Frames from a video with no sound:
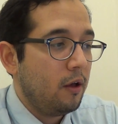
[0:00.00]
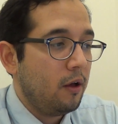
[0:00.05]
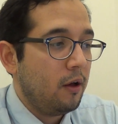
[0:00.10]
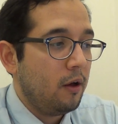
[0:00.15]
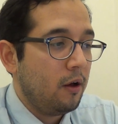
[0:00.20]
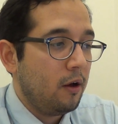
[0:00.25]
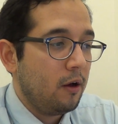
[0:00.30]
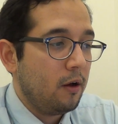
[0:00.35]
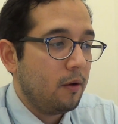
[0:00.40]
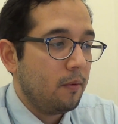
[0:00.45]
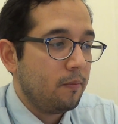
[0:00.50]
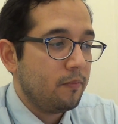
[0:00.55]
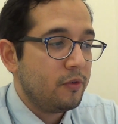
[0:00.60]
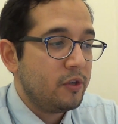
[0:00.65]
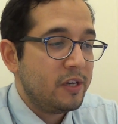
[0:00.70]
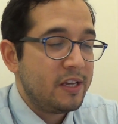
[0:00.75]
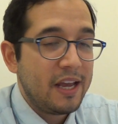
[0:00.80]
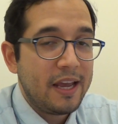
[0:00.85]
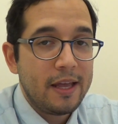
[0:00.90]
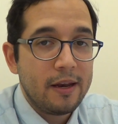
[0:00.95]

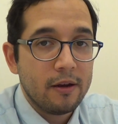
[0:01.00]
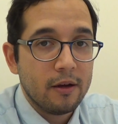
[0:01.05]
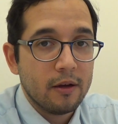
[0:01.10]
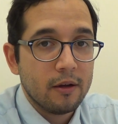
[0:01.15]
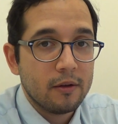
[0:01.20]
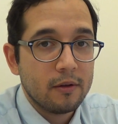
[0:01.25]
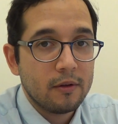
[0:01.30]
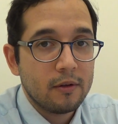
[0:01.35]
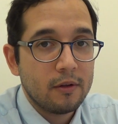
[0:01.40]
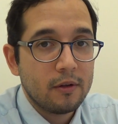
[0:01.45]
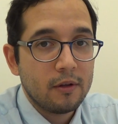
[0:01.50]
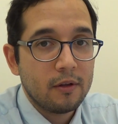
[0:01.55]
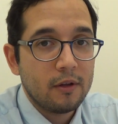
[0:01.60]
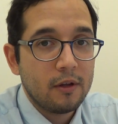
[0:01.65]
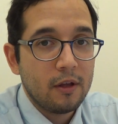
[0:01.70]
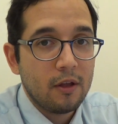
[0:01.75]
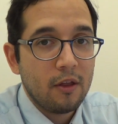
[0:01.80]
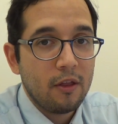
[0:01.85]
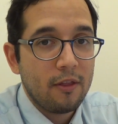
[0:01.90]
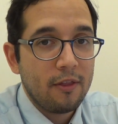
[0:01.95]
data
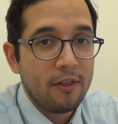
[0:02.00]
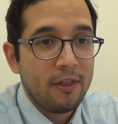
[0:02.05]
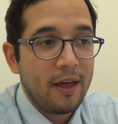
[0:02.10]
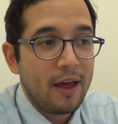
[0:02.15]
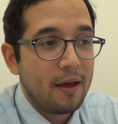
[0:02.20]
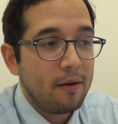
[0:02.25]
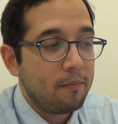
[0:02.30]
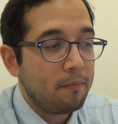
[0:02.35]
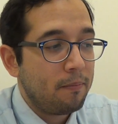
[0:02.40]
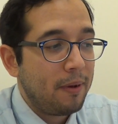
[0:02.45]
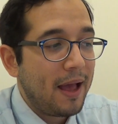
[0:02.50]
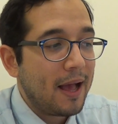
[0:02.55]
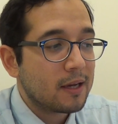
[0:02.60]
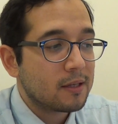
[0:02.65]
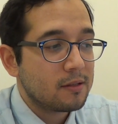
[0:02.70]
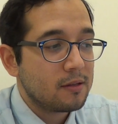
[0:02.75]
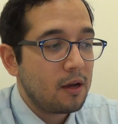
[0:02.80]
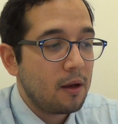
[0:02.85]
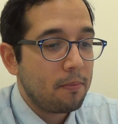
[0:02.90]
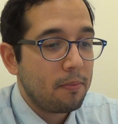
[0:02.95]
that
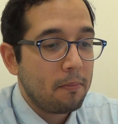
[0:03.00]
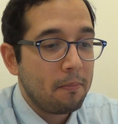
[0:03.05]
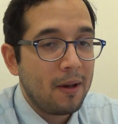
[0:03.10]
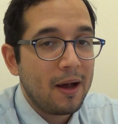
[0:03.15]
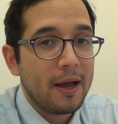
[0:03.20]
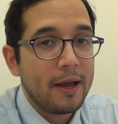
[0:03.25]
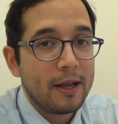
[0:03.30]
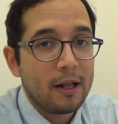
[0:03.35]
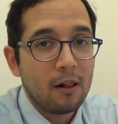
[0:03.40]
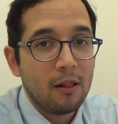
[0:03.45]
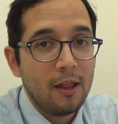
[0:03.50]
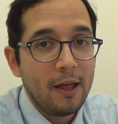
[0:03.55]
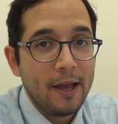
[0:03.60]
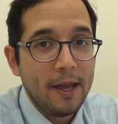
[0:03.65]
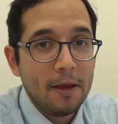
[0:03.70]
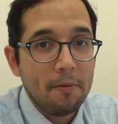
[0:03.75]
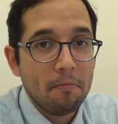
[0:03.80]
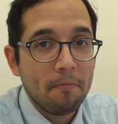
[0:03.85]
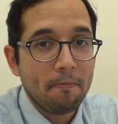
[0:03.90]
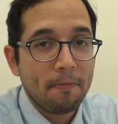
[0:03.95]
backs up my
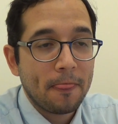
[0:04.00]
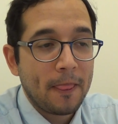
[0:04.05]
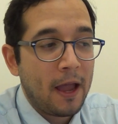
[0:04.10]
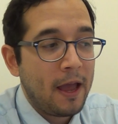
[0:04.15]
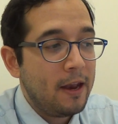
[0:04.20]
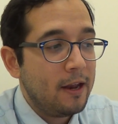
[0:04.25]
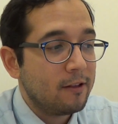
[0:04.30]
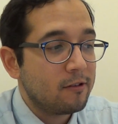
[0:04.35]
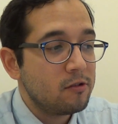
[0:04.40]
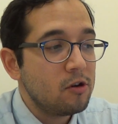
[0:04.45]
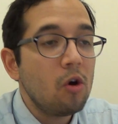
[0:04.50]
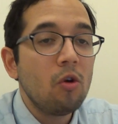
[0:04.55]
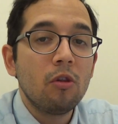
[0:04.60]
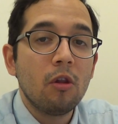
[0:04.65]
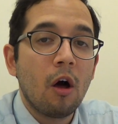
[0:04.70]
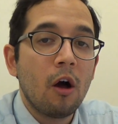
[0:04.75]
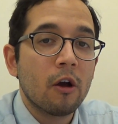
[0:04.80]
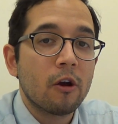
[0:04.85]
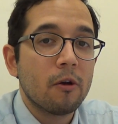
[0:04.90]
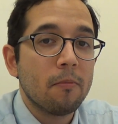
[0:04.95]
claim. And it's no
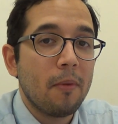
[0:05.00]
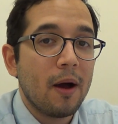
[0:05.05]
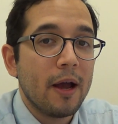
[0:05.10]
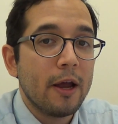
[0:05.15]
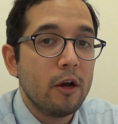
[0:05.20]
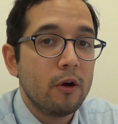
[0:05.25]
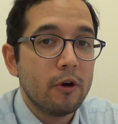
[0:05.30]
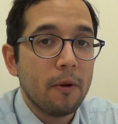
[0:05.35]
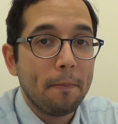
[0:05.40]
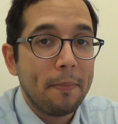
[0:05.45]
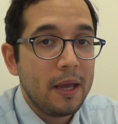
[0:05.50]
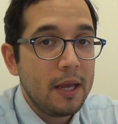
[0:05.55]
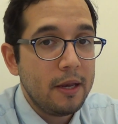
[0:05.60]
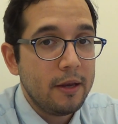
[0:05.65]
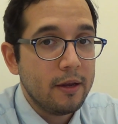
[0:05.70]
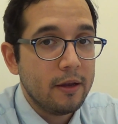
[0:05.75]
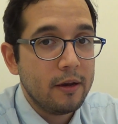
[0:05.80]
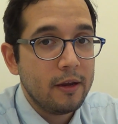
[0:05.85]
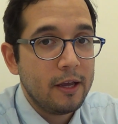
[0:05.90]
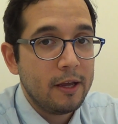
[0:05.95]
longer my own
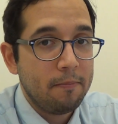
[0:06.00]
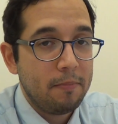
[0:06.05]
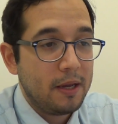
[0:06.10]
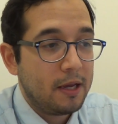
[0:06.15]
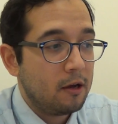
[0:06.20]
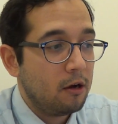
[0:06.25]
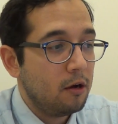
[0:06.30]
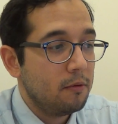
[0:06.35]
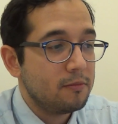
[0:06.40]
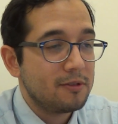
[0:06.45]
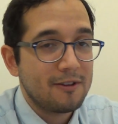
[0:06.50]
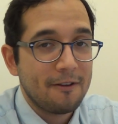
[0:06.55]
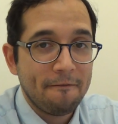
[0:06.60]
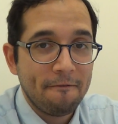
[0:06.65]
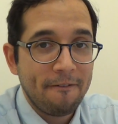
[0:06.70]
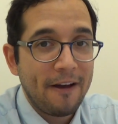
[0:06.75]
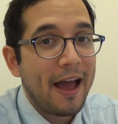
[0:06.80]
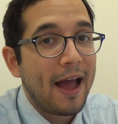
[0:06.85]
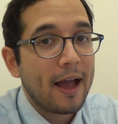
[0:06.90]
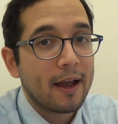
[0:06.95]
opinion, it becomes
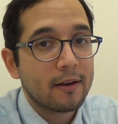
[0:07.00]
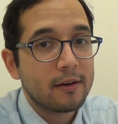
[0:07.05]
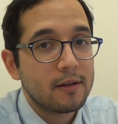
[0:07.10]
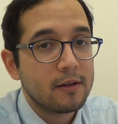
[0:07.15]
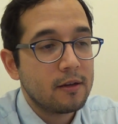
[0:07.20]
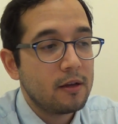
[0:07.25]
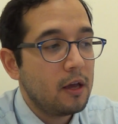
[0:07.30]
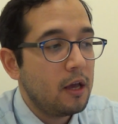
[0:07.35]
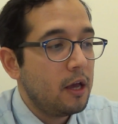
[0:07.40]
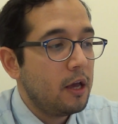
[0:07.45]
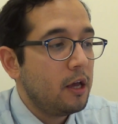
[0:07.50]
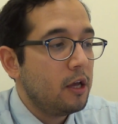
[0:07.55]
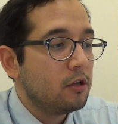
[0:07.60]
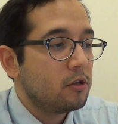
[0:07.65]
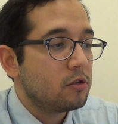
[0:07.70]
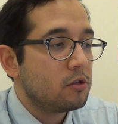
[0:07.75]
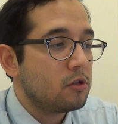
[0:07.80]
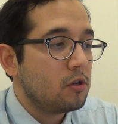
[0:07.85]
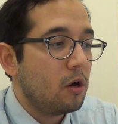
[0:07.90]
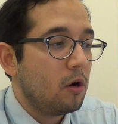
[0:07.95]
fact.
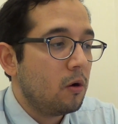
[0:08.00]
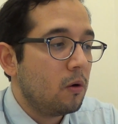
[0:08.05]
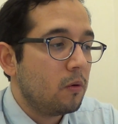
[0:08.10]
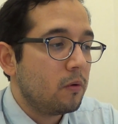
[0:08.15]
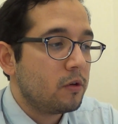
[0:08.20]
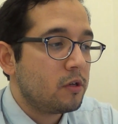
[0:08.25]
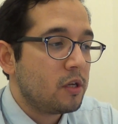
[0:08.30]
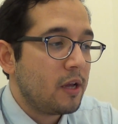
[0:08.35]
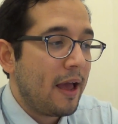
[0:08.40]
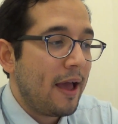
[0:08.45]
So to